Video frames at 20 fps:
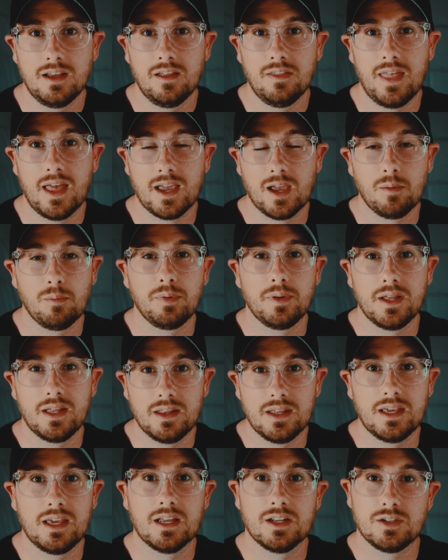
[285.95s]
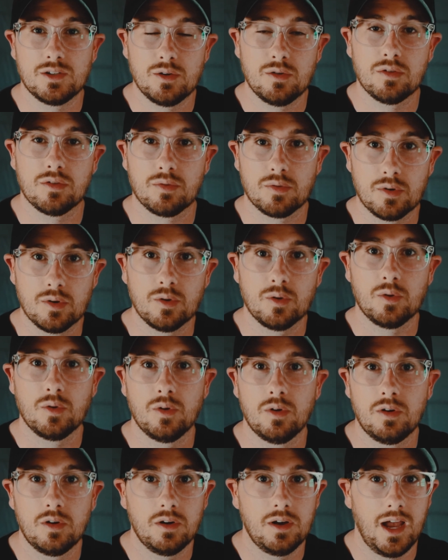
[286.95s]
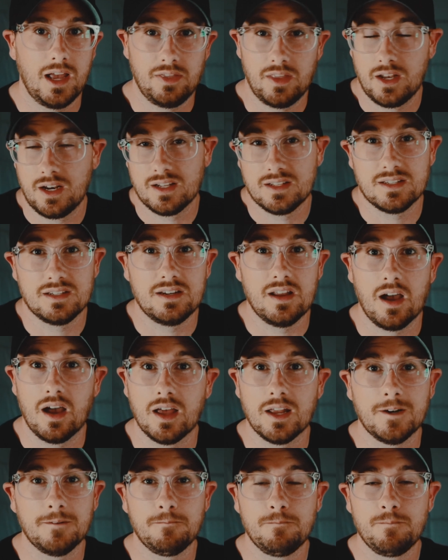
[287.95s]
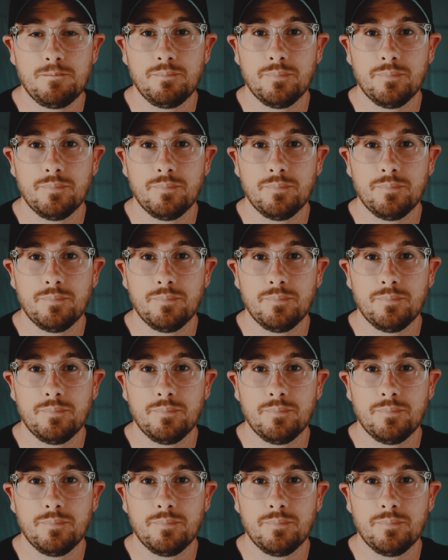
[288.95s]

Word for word: that completely gets you through and then it's done.